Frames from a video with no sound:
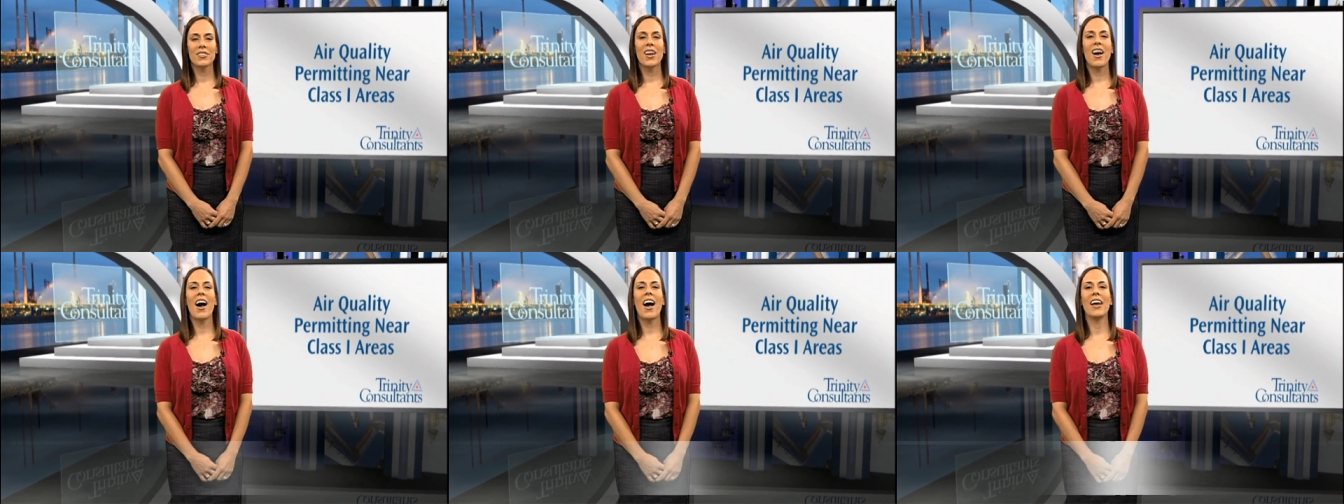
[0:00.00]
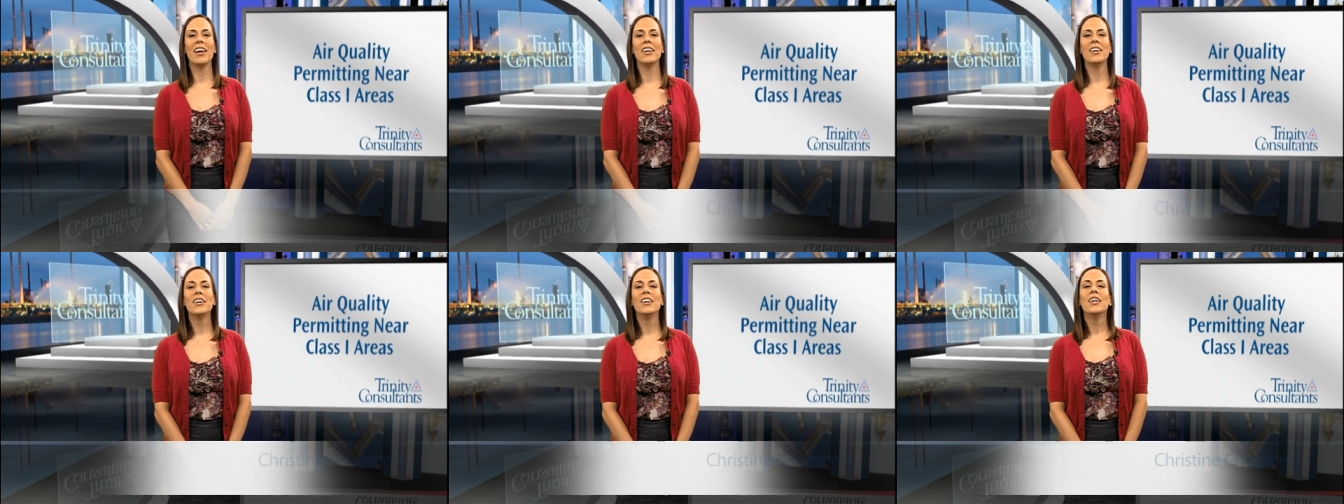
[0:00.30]

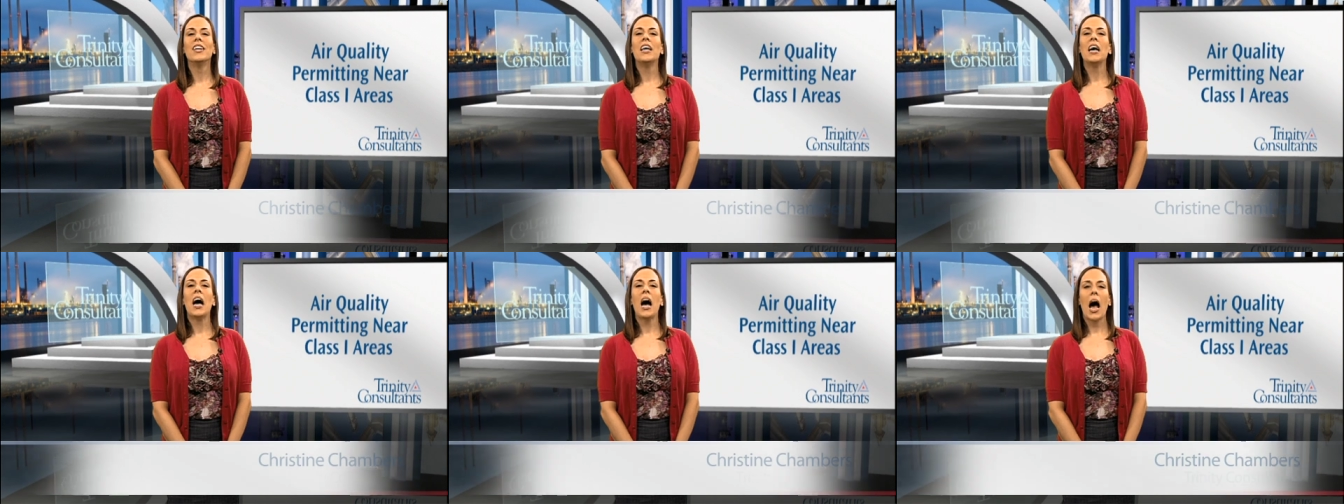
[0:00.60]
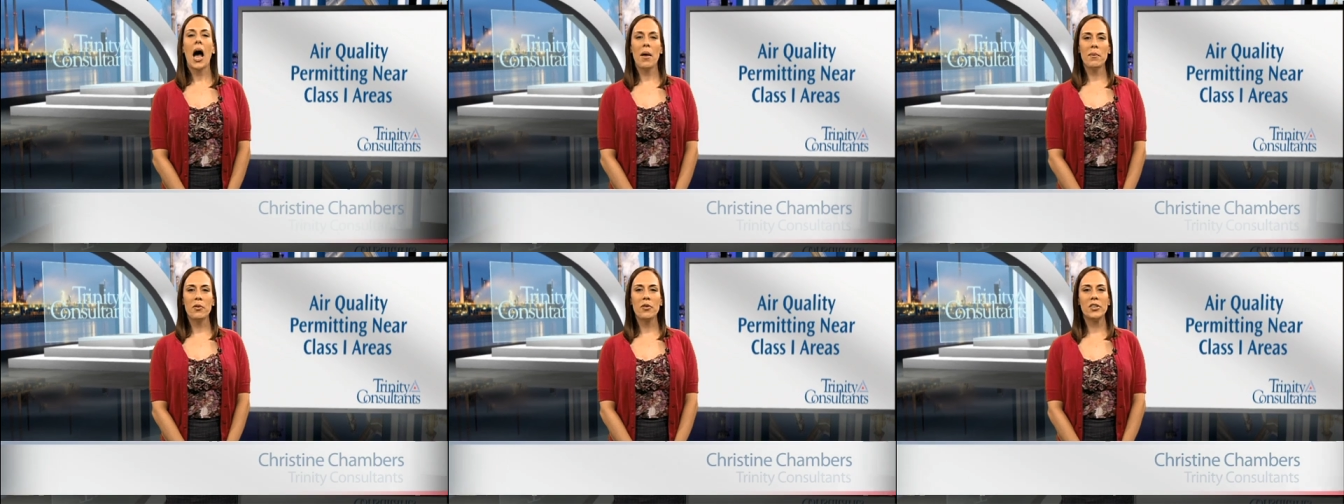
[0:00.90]
Hi,
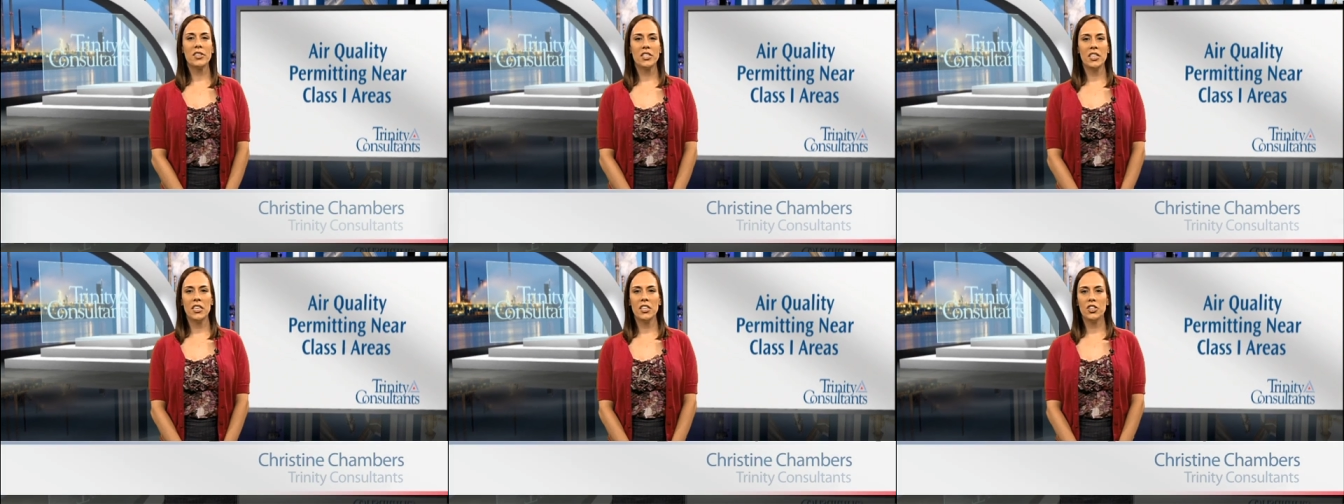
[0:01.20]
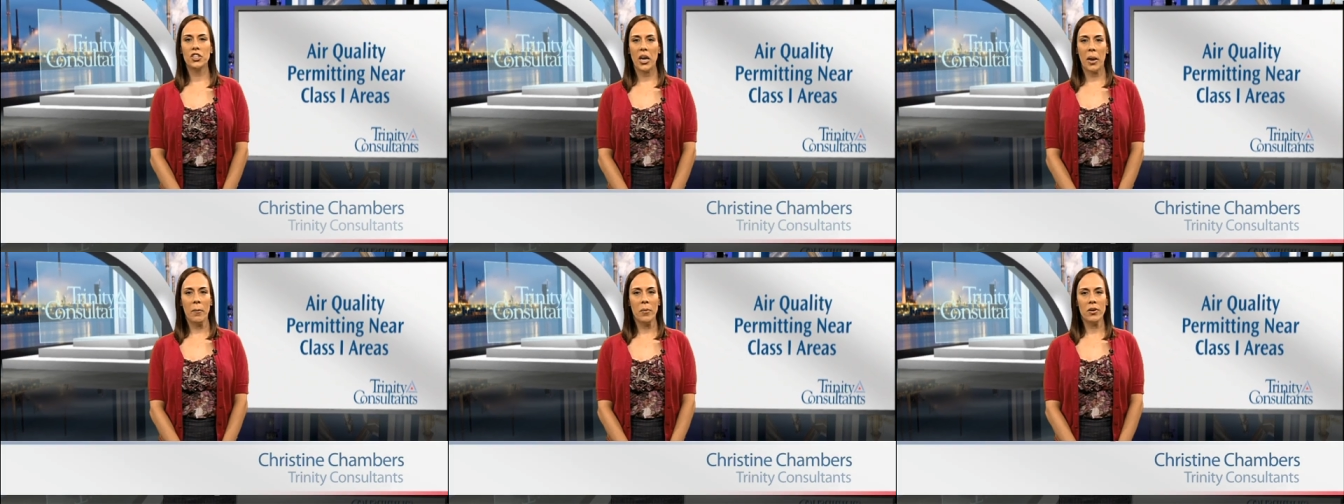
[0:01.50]
I'm
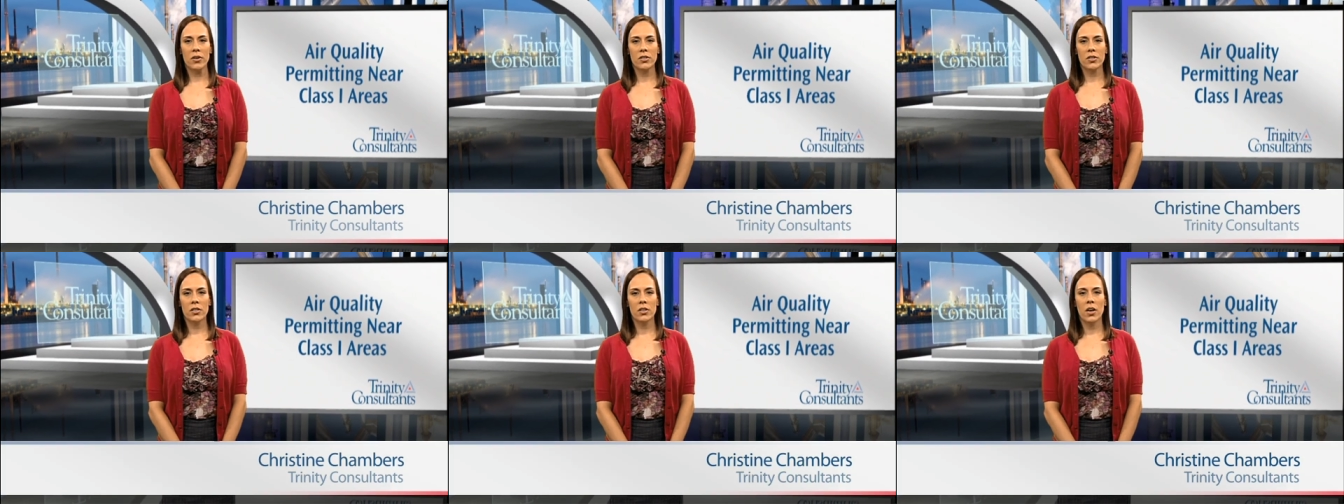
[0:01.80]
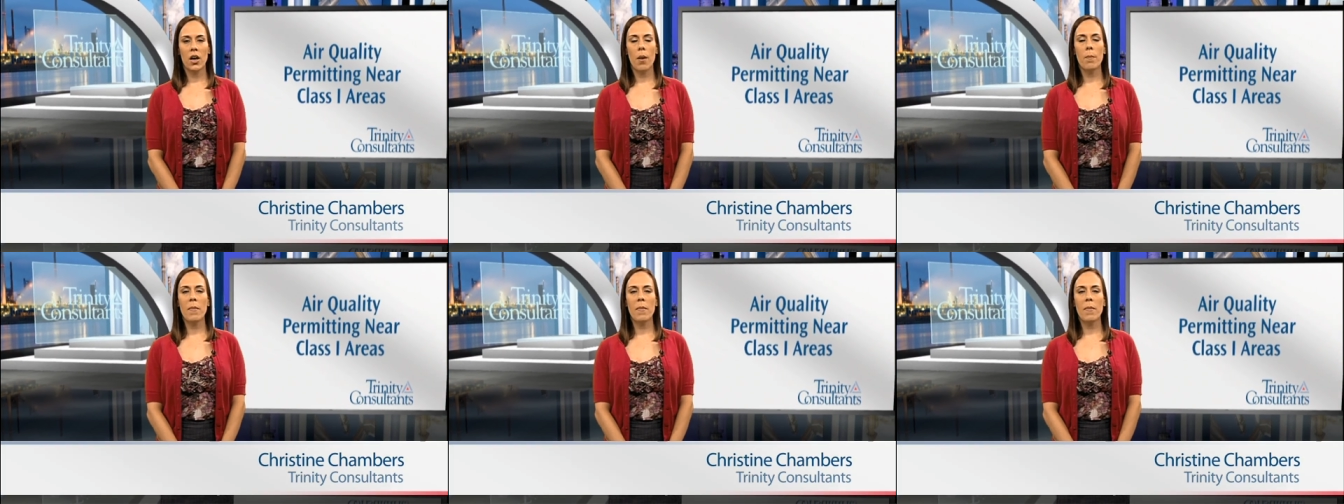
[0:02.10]
Christine Chambers,